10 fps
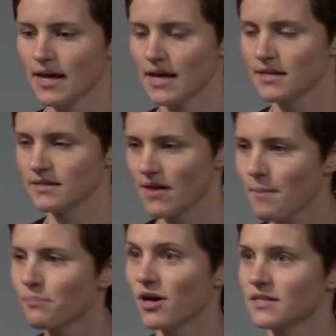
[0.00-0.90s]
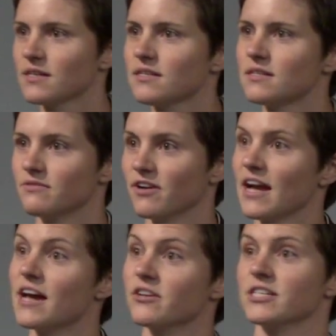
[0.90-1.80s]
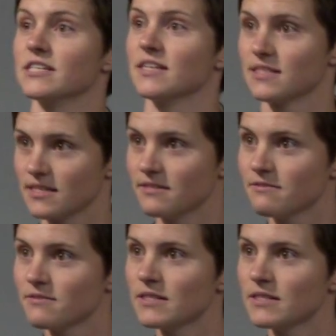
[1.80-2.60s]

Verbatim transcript: And that process is very energy intensive.